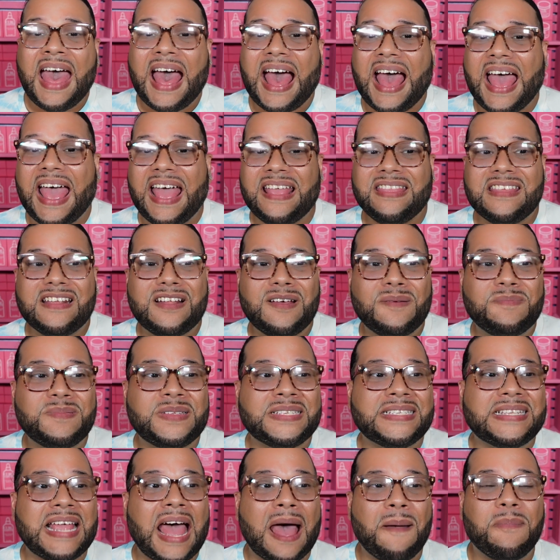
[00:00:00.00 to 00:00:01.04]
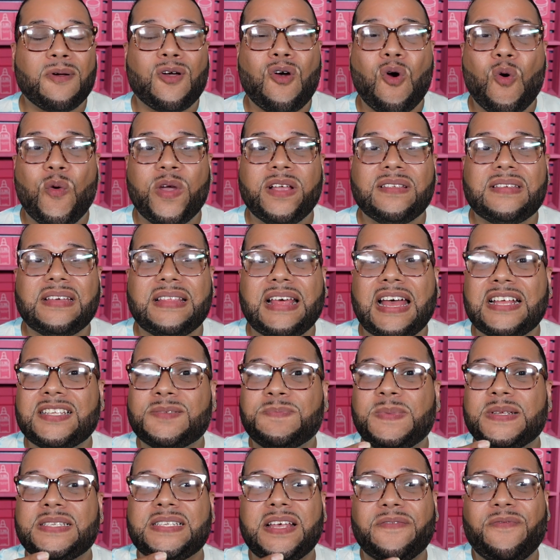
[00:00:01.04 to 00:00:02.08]
I ended up stopped going to that
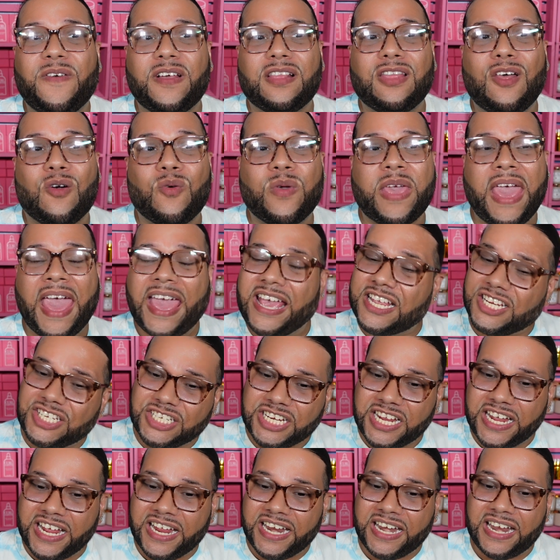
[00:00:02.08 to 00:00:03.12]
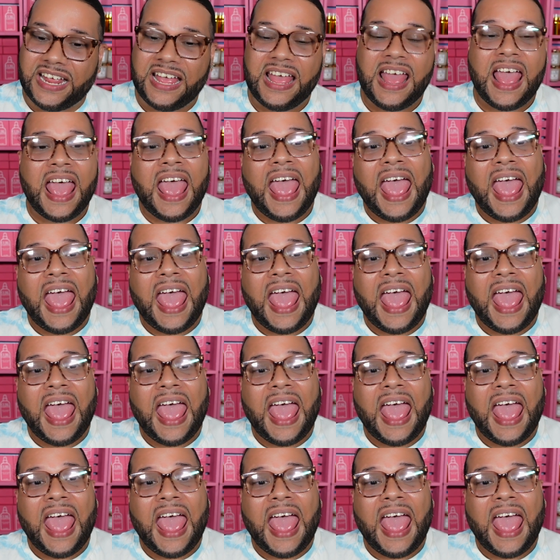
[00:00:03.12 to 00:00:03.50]
specific location,